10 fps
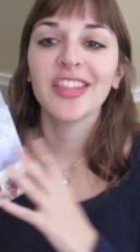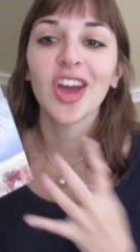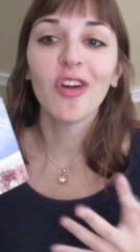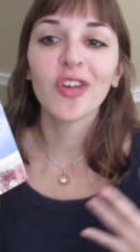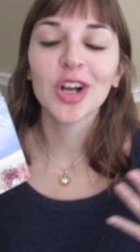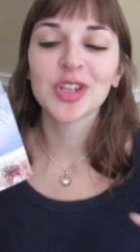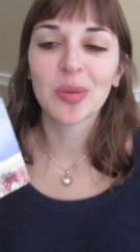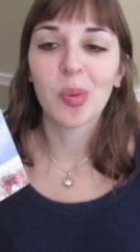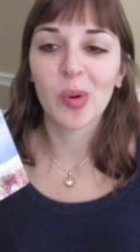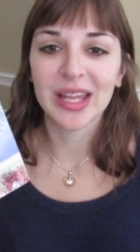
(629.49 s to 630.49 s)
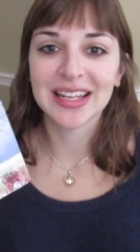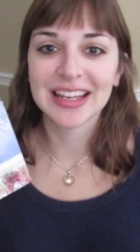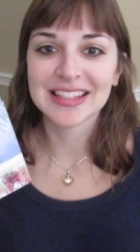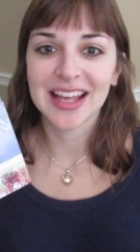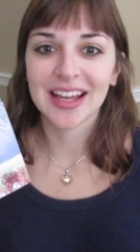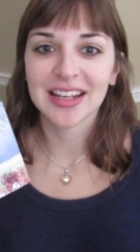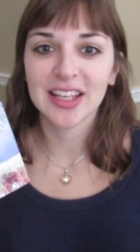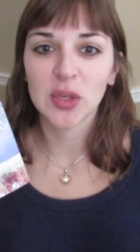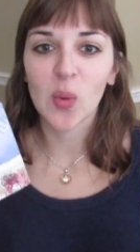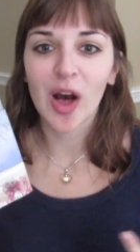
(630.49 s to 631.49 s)
The overarching point is that
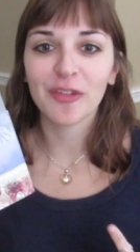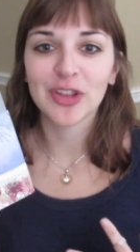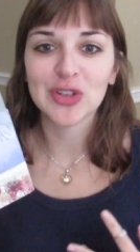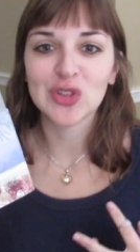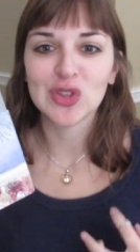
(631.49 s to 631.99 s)
you often